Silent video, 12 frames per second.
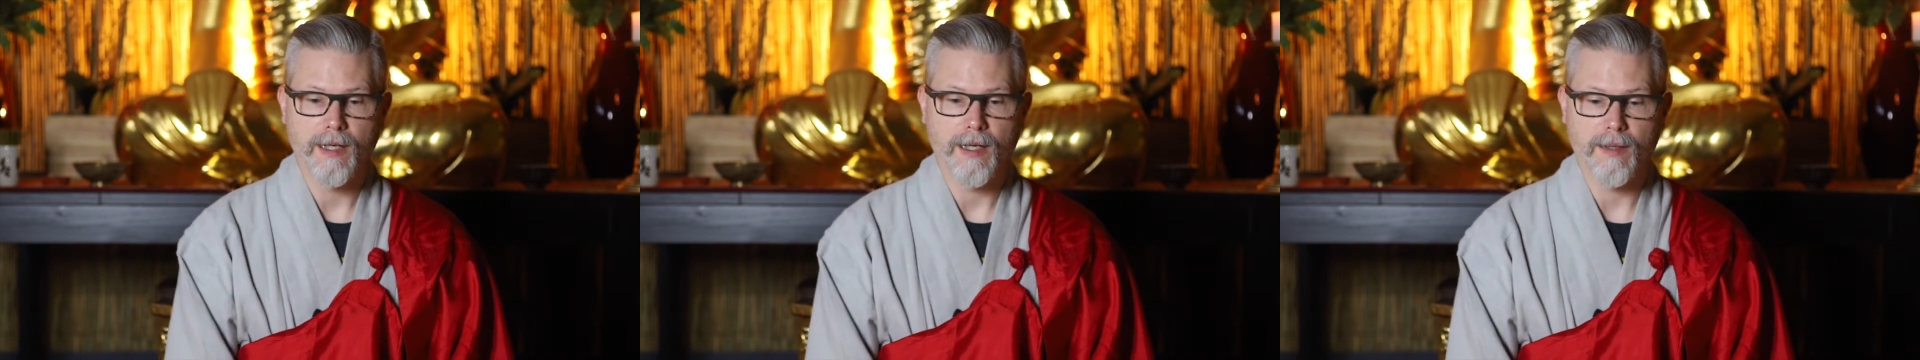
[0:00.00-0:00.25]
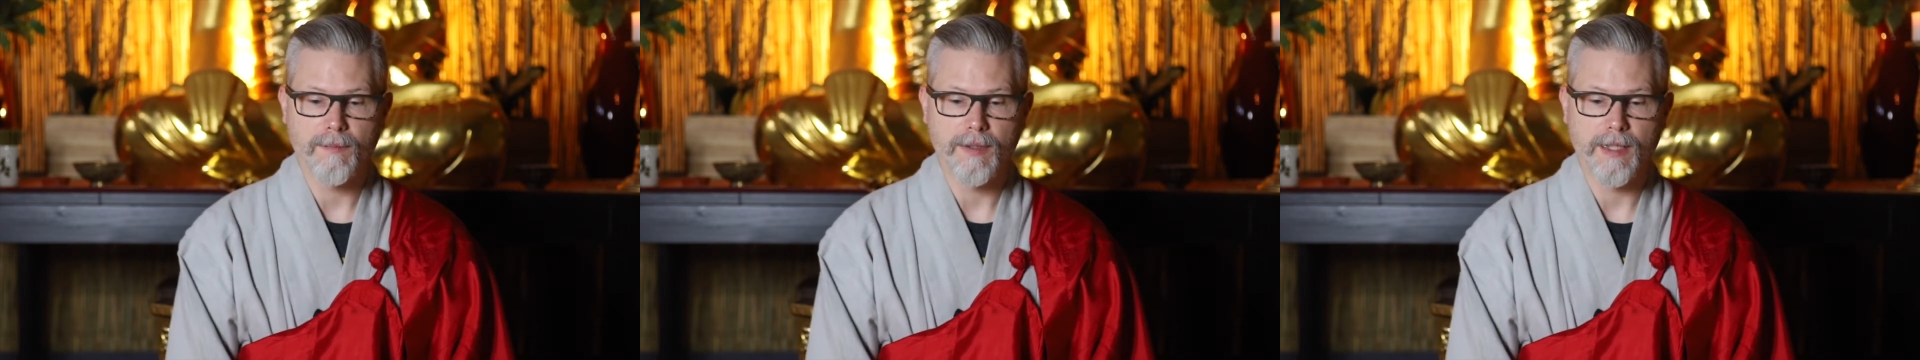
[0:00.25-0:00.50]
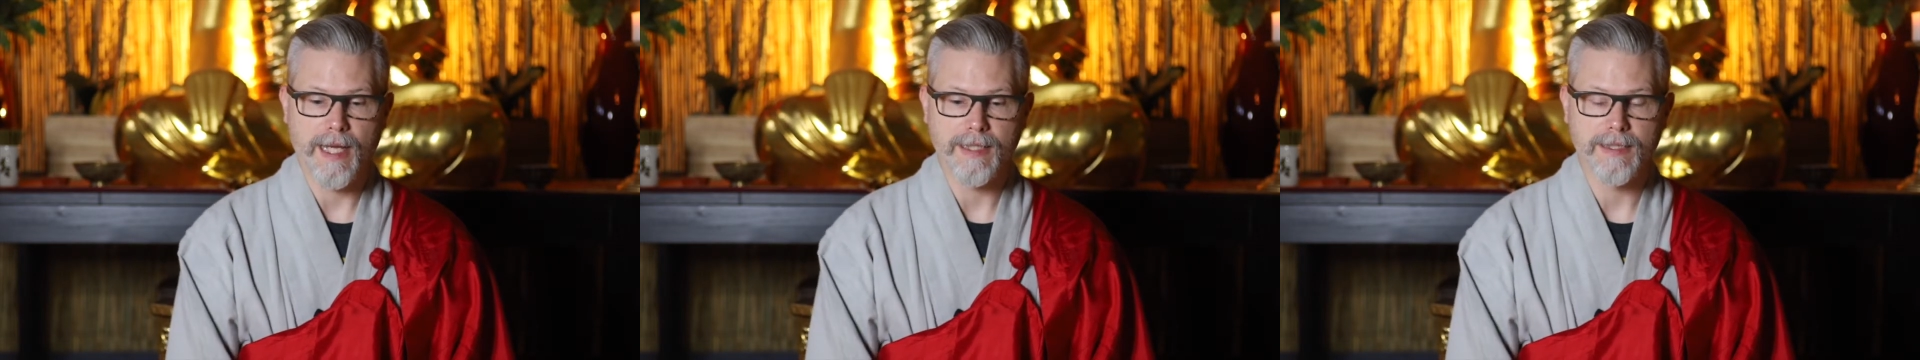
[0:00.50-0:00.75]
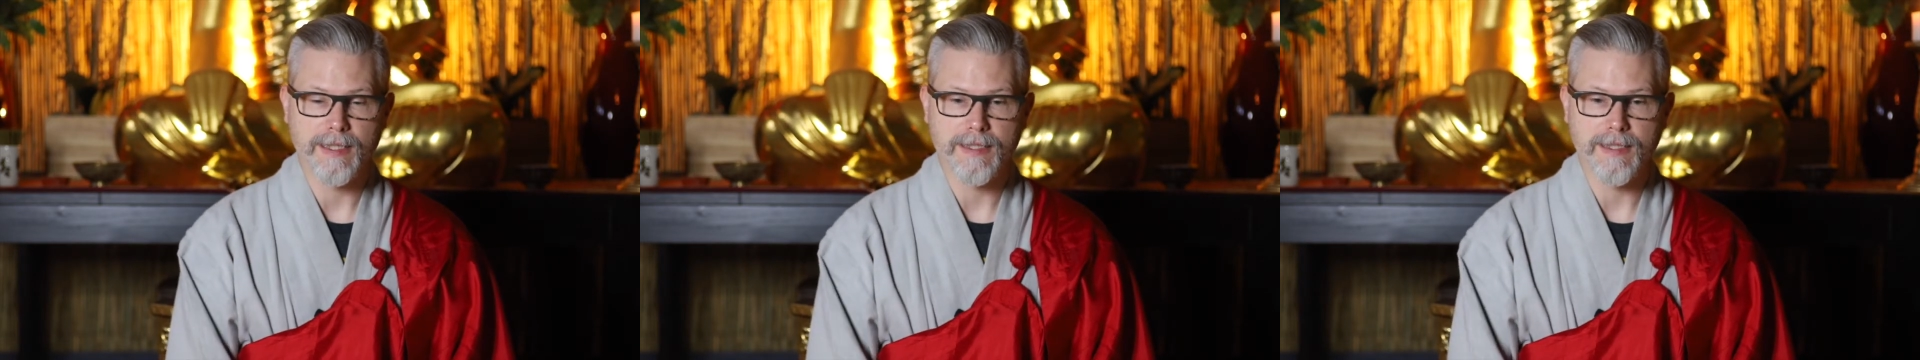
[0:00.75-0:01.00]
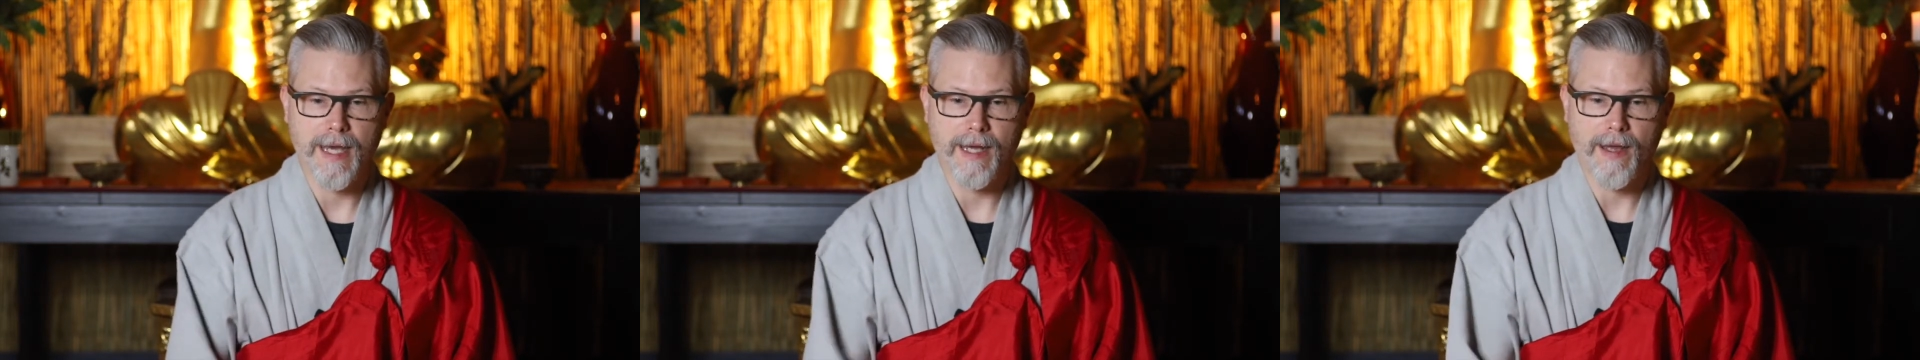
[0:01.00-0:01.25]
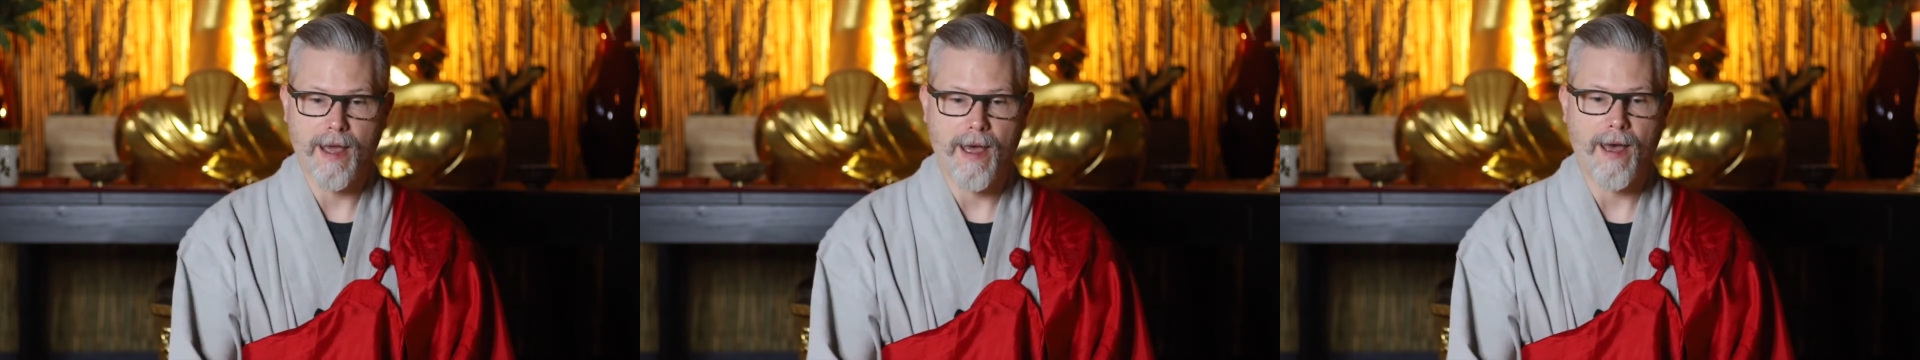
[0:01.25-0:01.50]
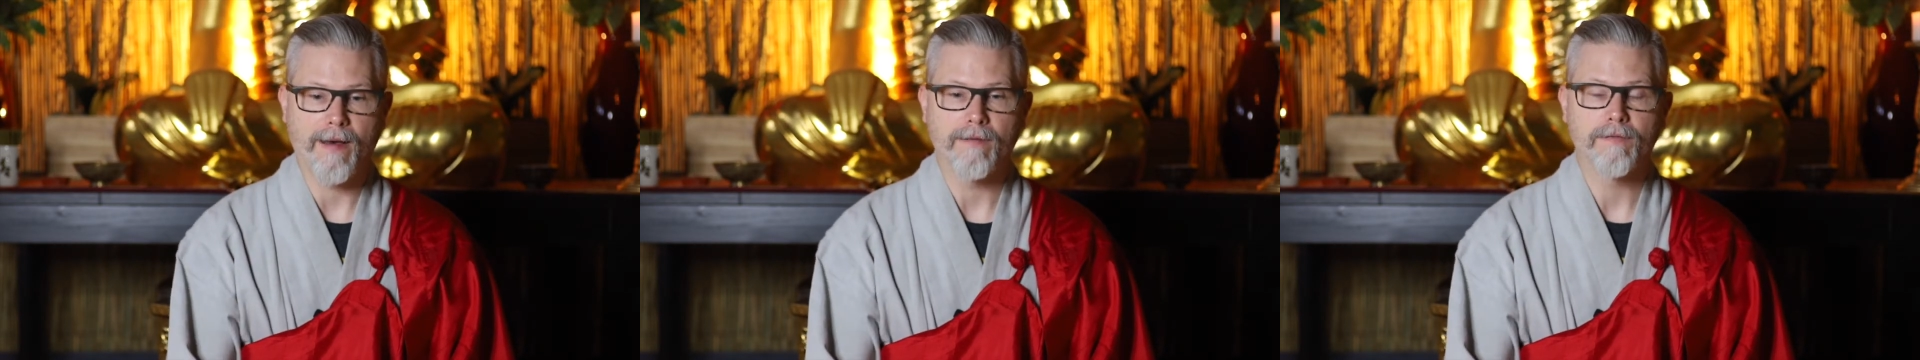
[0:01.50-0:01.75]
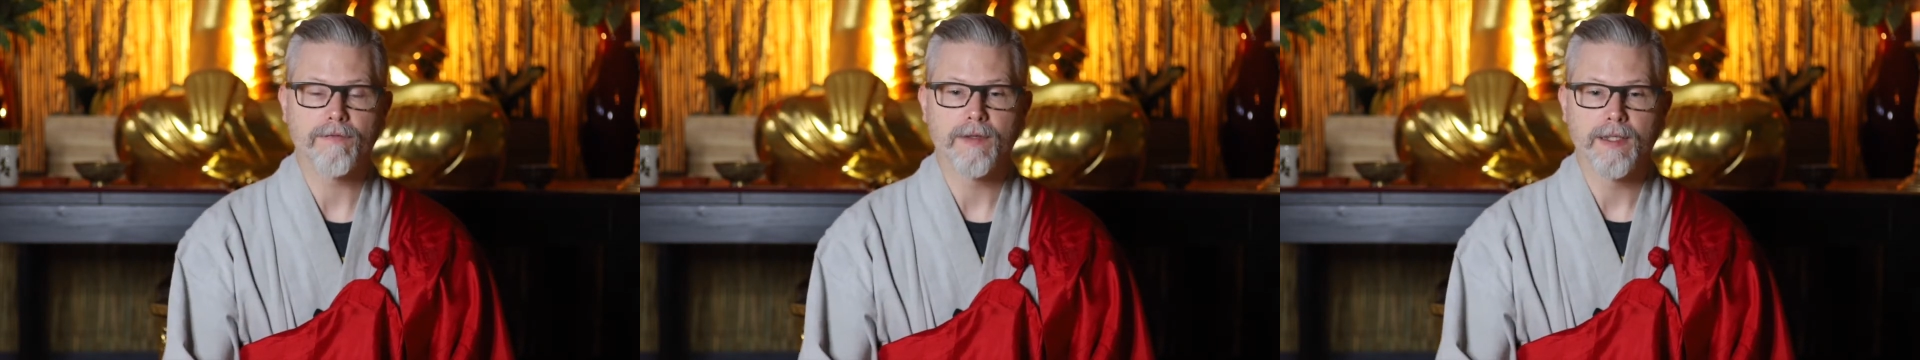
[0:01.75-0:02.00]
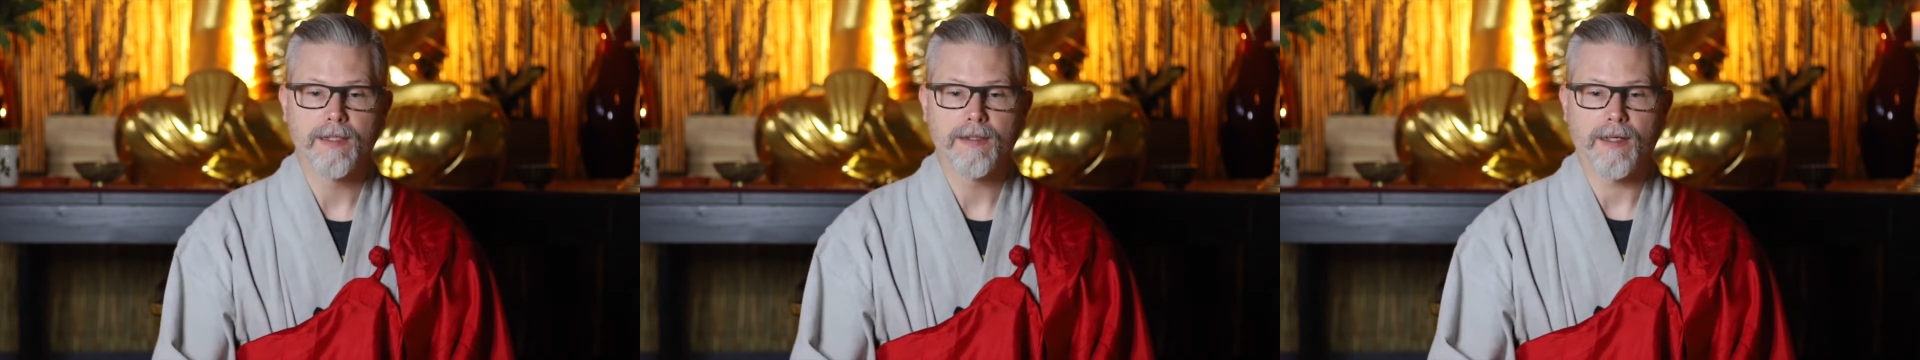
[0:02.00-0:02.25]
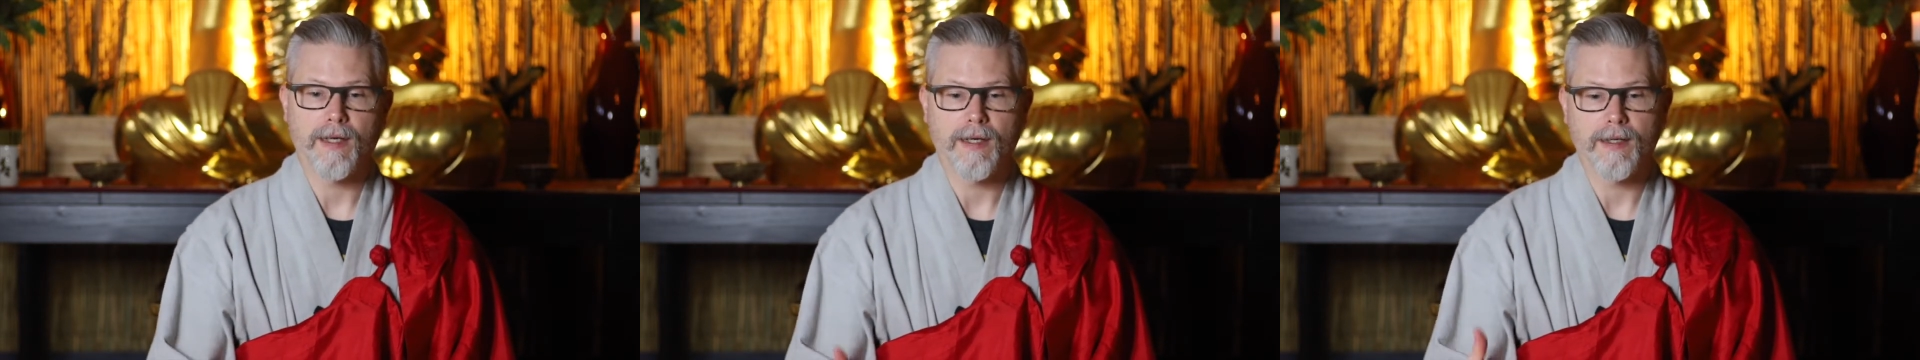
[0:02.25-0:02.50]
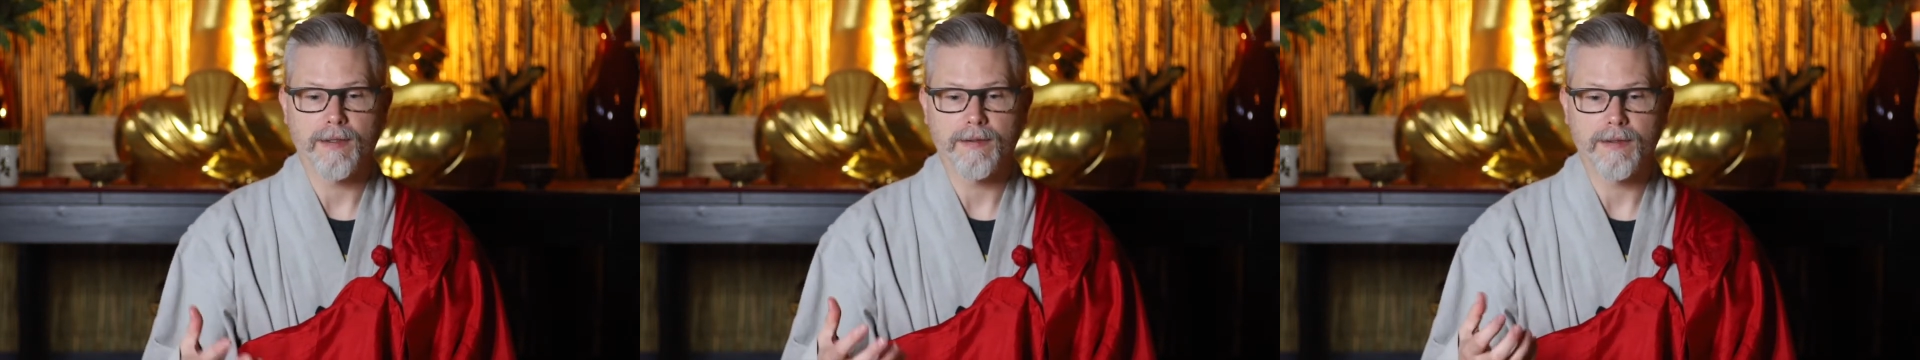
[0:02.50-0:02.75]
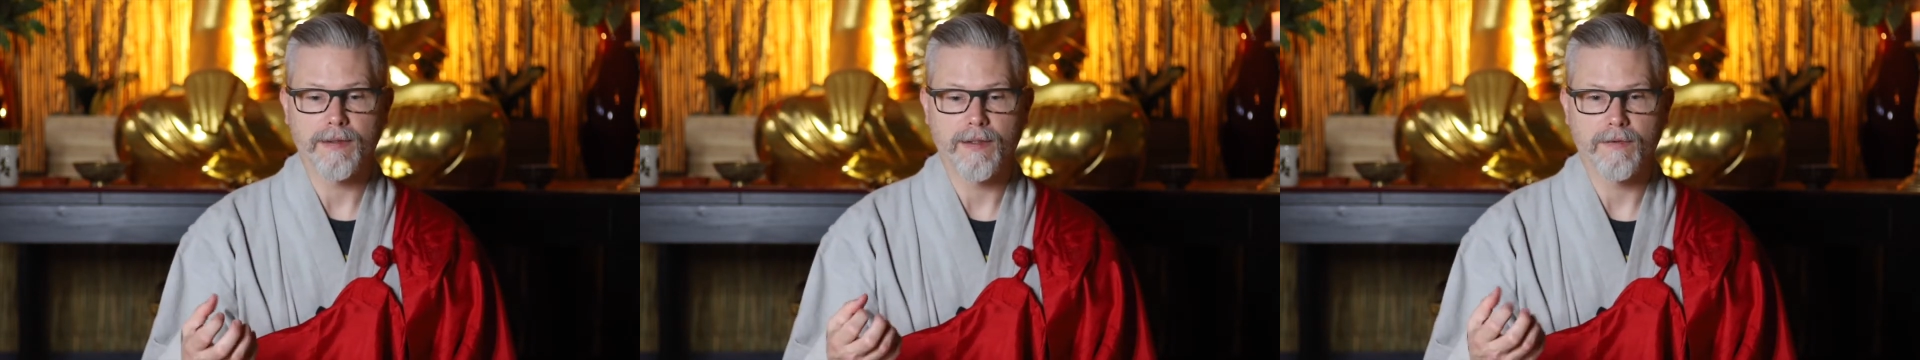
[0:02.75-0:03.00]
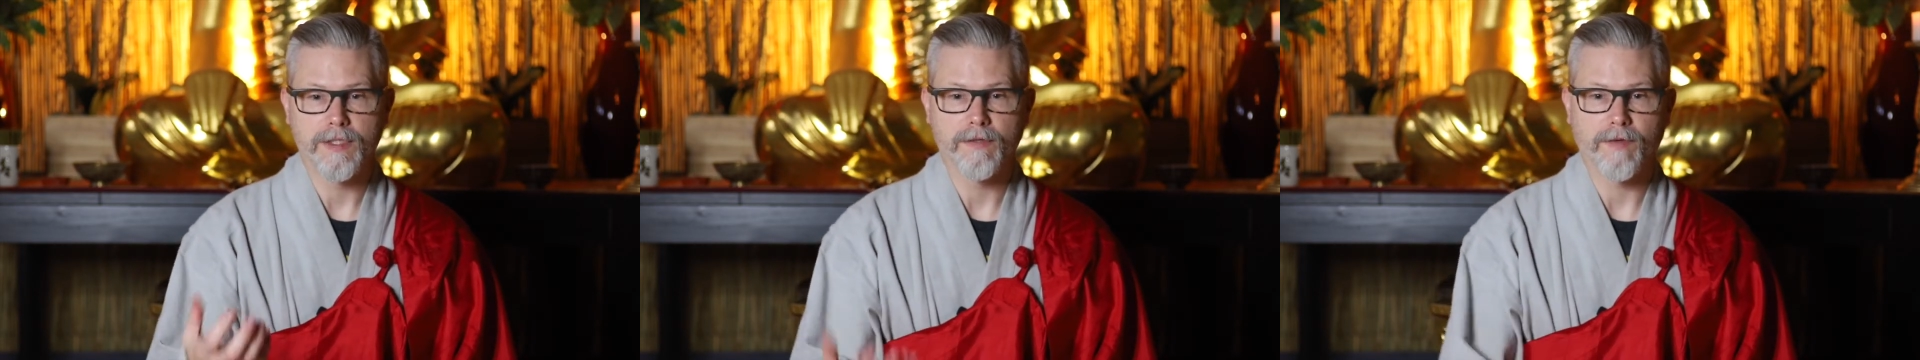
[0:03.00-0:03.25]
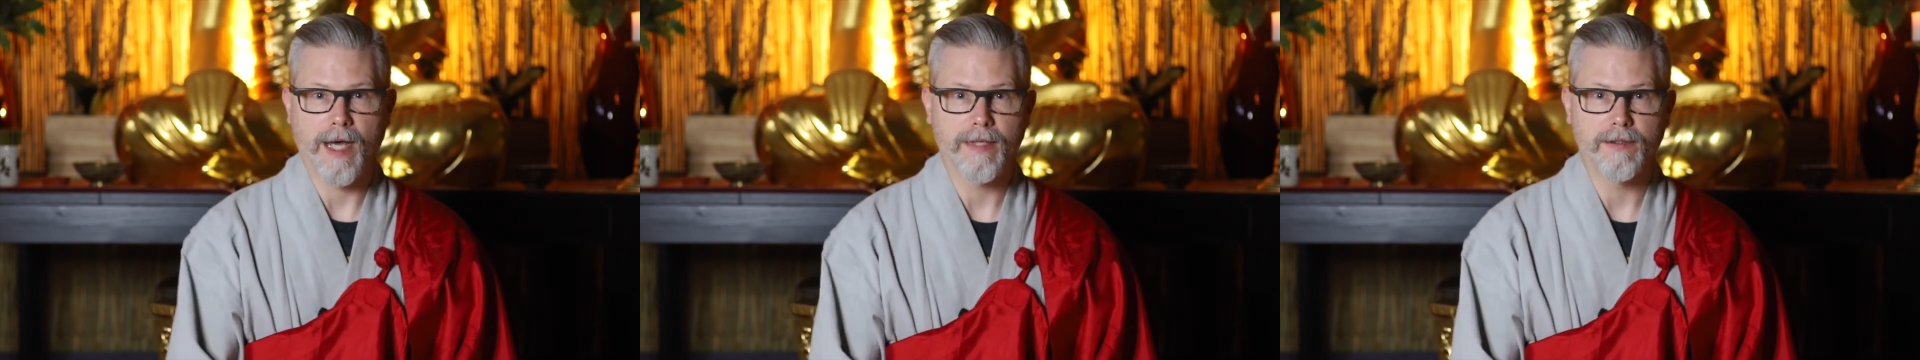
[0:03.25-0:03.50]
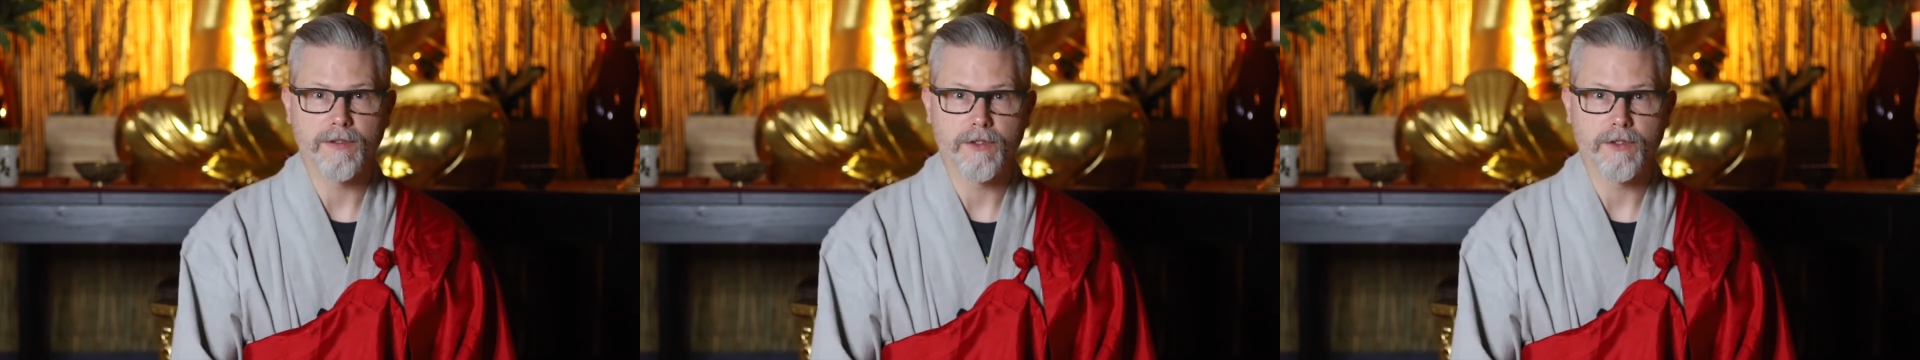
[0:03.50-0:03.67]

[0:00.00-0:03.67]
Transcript: um, that does not have uh, you know, divine